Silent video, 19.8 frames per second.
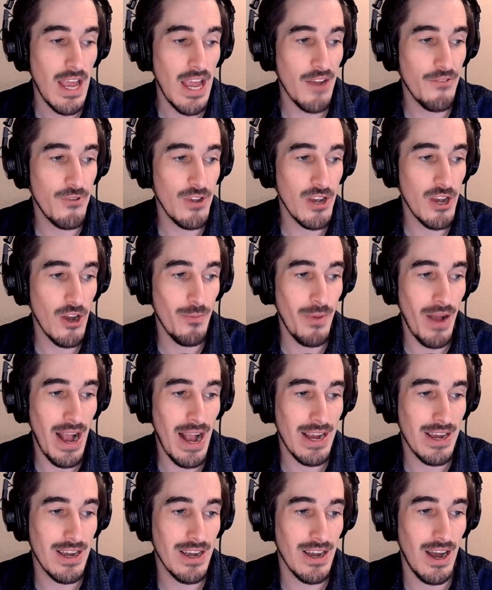If we go
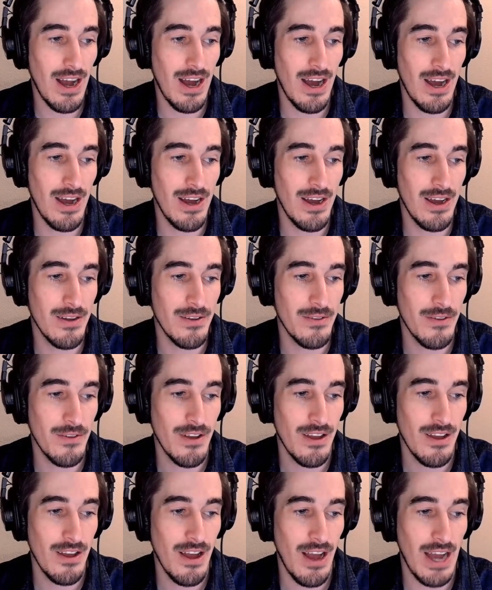back a
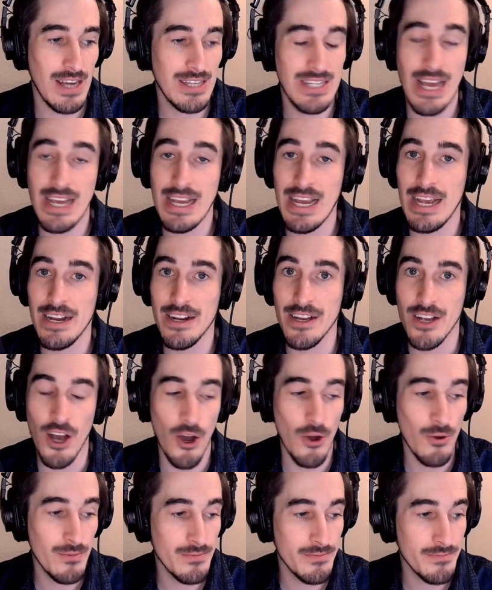decade
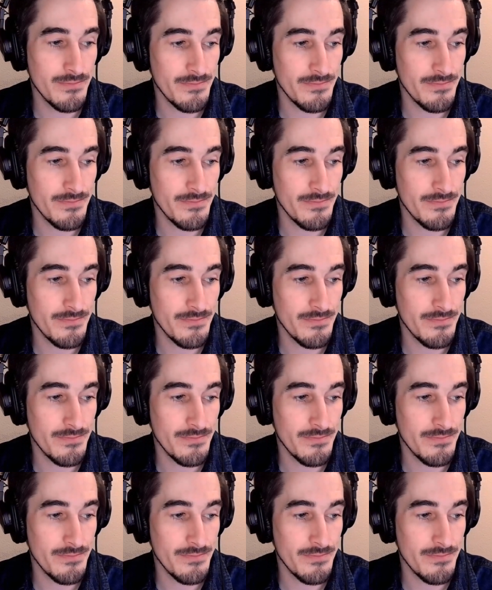ago.